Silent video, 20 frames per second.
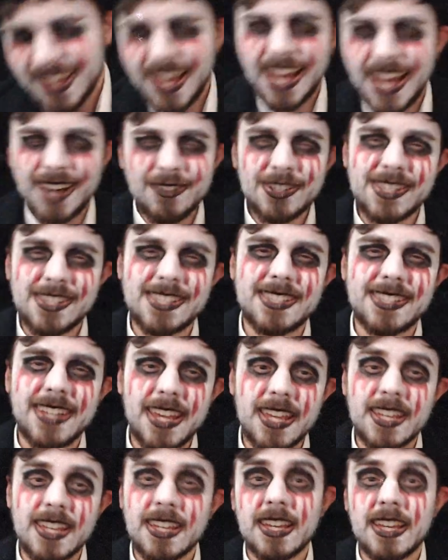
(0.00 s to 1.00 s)
I would
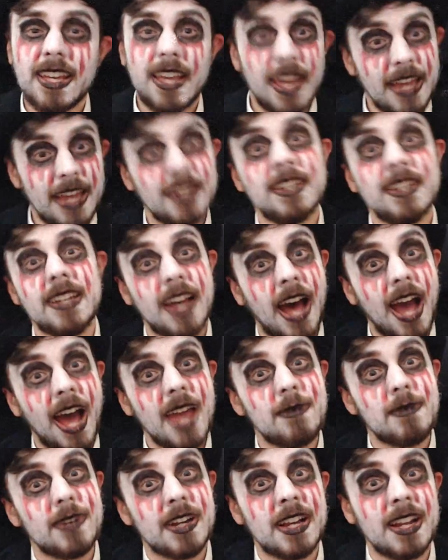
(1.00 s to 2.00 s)
say, and
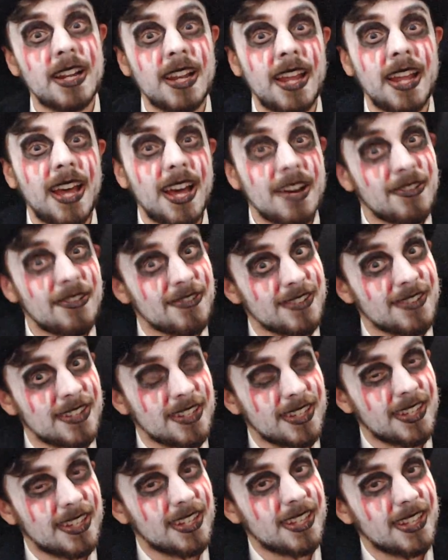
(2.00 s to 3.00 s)
I'm a
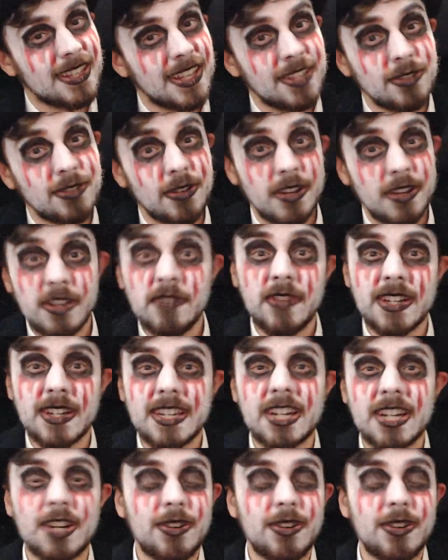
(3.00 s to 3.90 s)
clown, that you're even